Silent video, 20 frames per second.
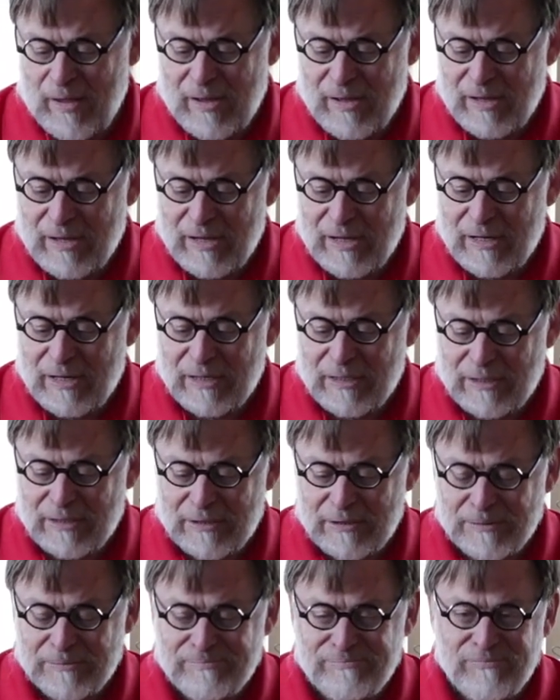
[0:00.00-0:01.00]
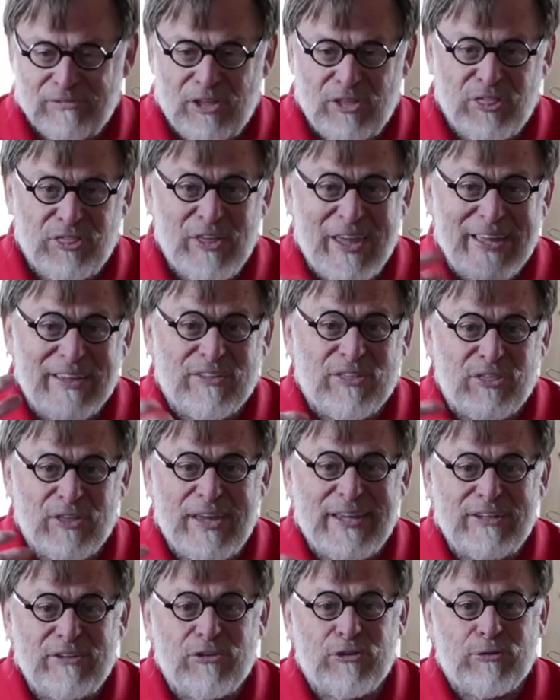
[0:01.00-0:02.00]
uh, think
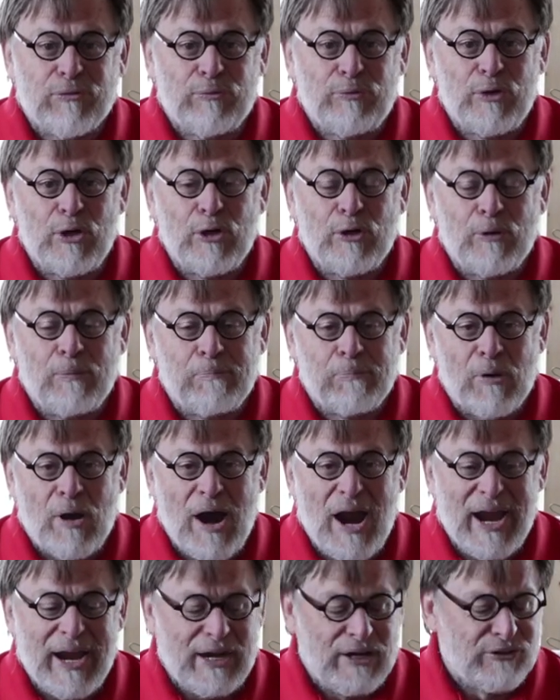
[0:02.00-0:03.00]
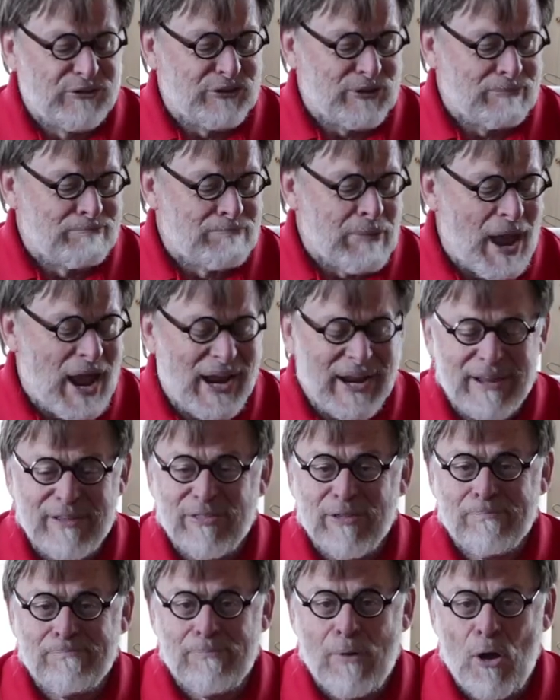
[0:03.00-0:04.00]
things through prior to
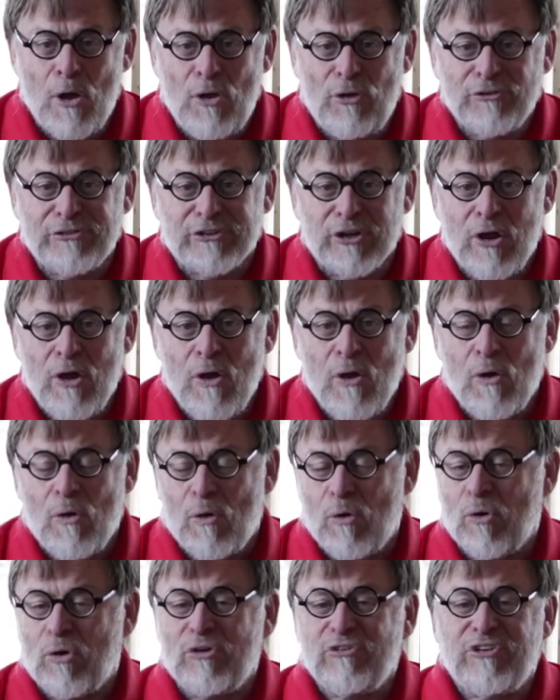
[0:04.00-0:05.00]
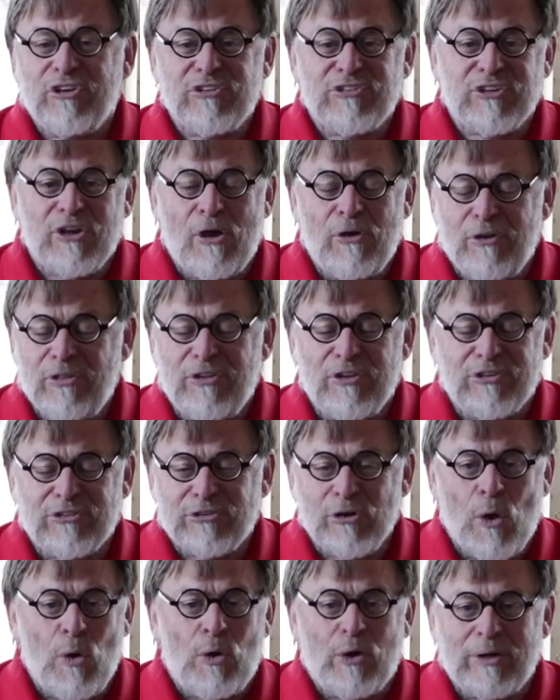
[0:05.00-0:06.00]
buying the bolt or just go to the
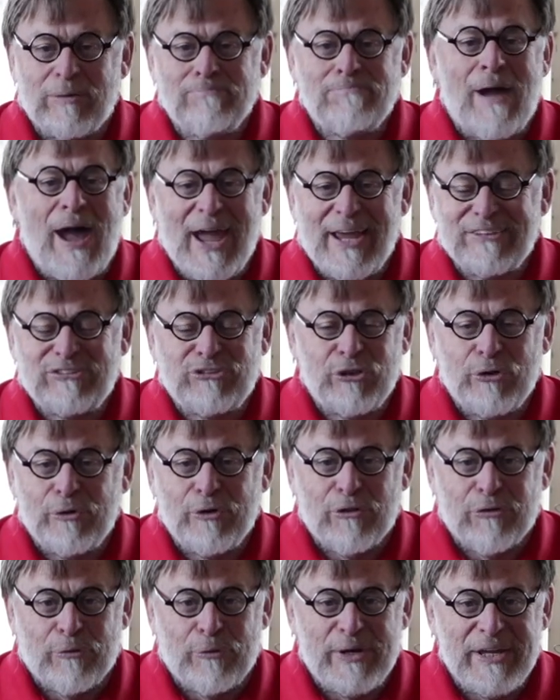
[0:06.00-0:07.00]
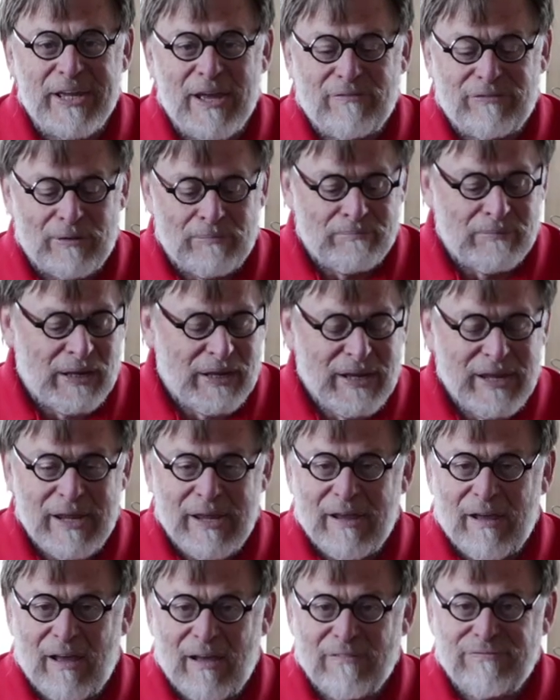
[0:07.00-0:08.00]
store and buy two or three of them
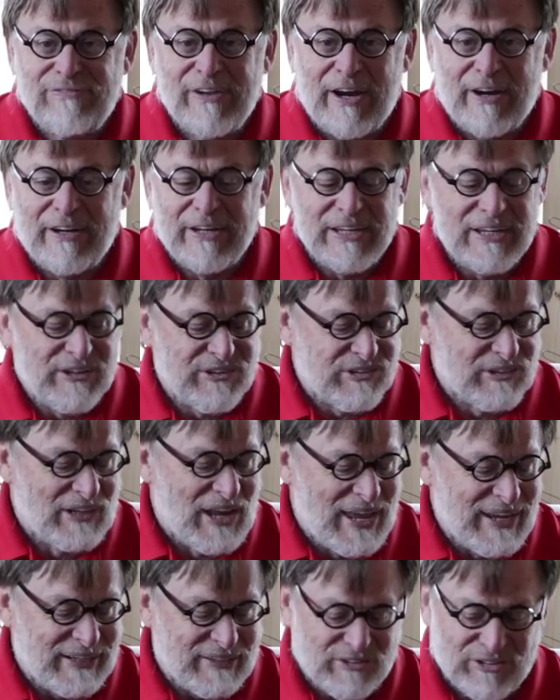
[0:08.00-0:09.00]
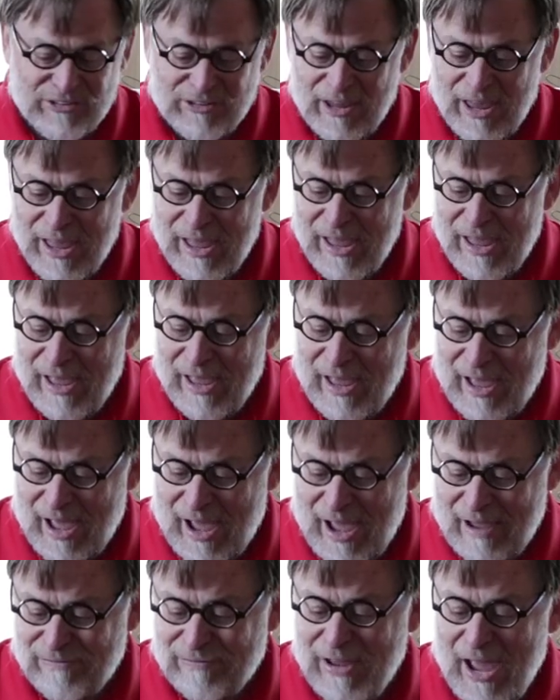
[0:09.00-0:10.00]
of various lengths.
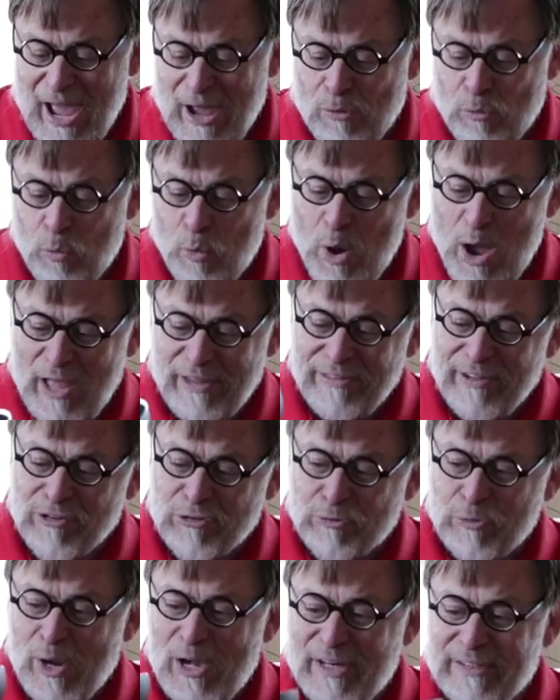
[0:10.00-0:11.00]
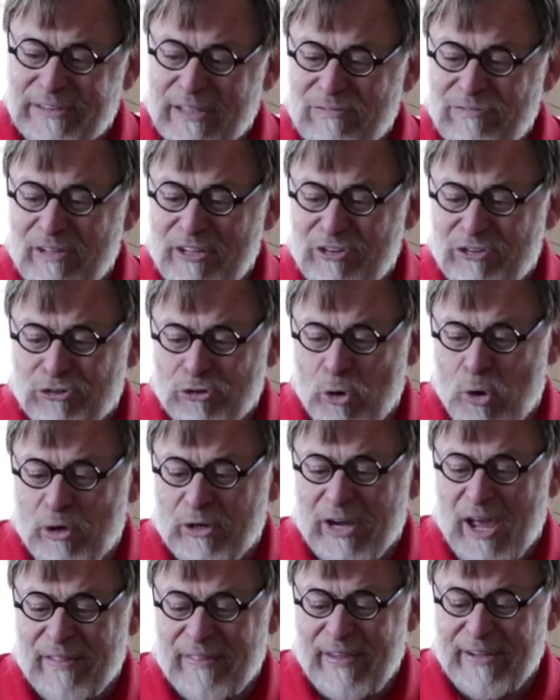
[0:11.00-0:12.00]
I've got one that's relatively
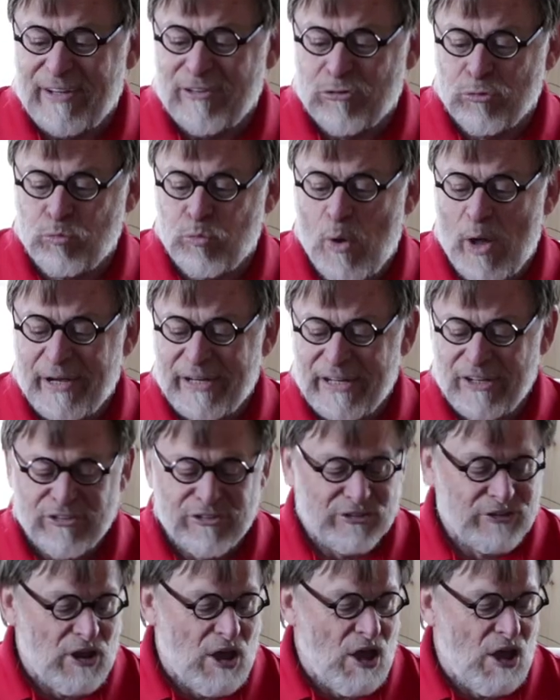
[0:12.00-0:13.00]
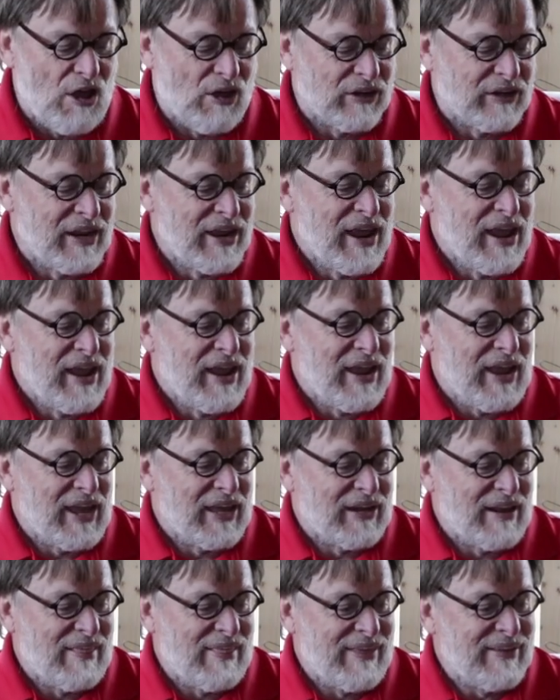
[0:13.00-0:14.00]
short. I think it's one inch long
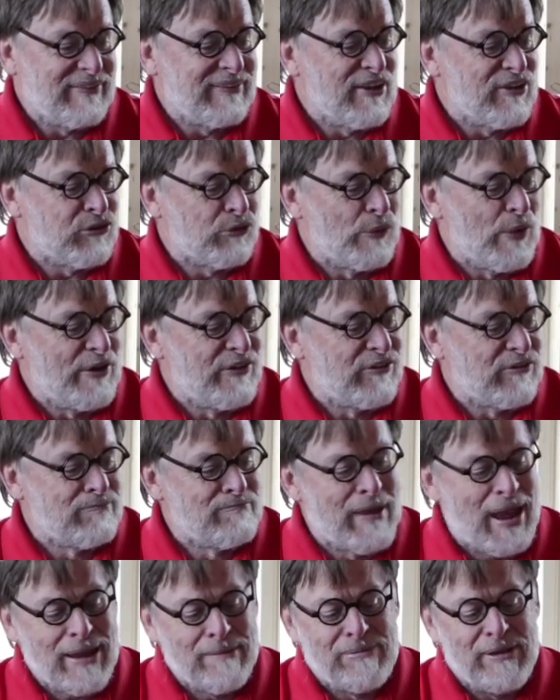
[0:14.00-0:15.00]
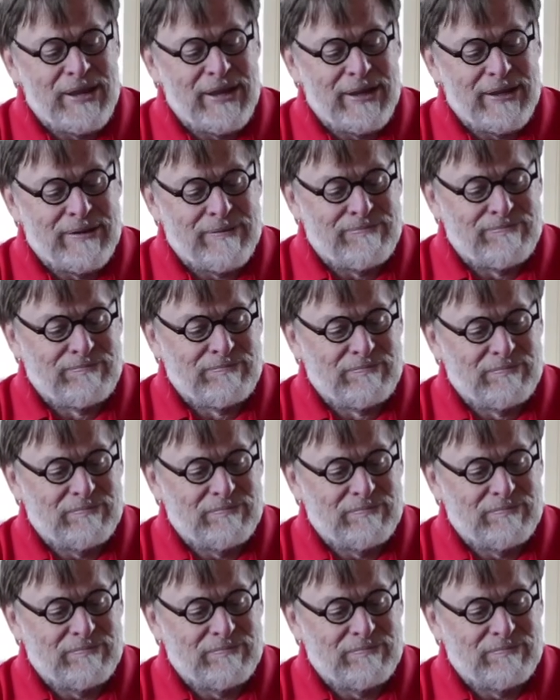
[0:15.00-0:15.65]
and I think this one's maybe